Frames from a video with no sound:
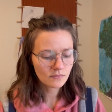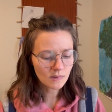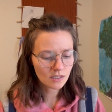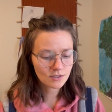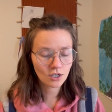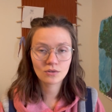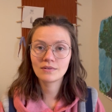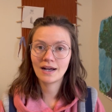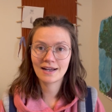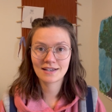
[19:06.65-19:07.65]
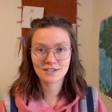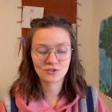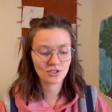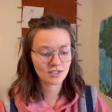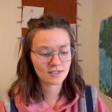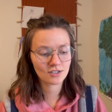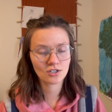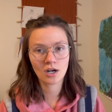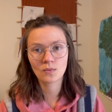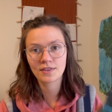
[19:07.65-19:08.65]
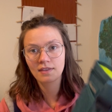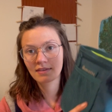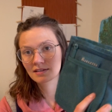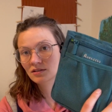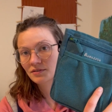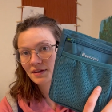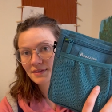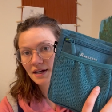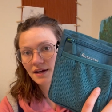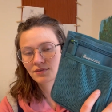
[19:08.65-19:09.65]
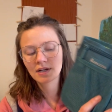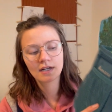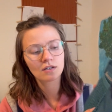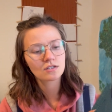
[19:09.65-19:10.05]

So I guess I'll just start with this little thing that I have right here.